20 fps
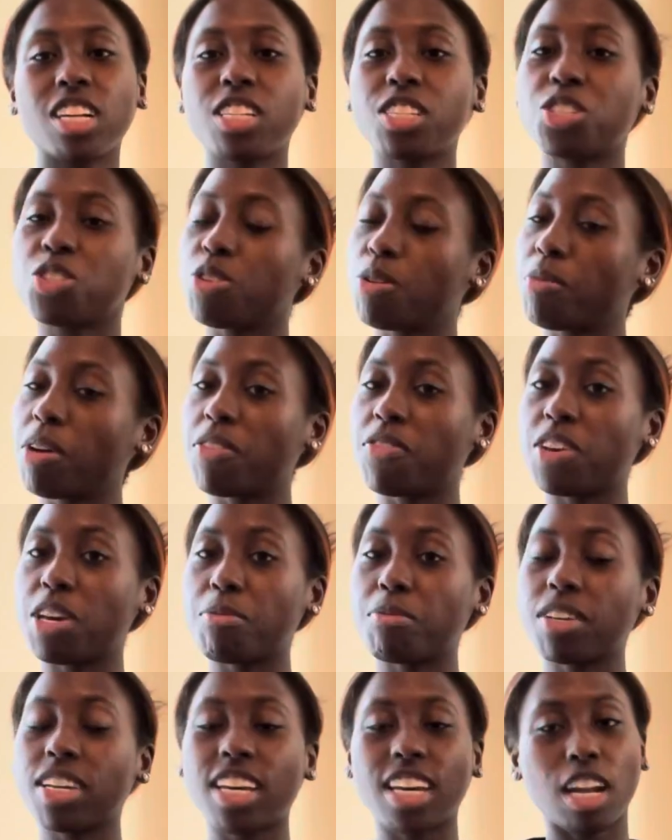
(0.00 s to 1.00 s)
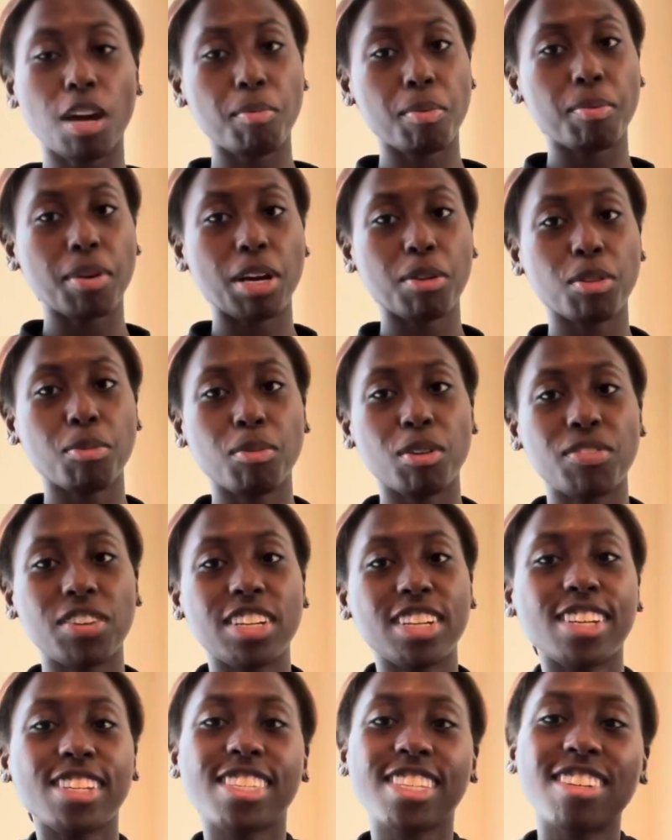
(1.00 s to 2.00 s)
join my family, and I'll be back with more
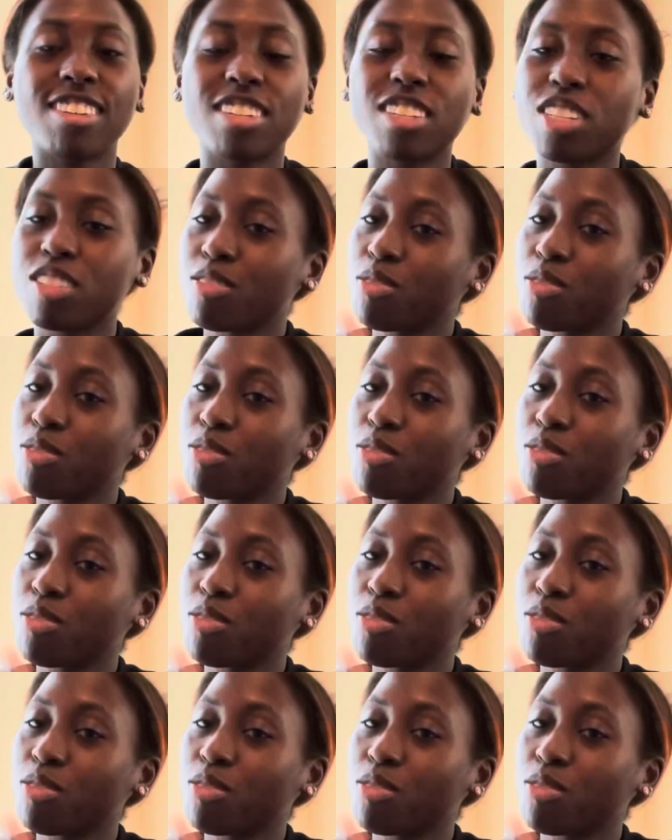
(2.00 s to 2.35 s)
videos soon.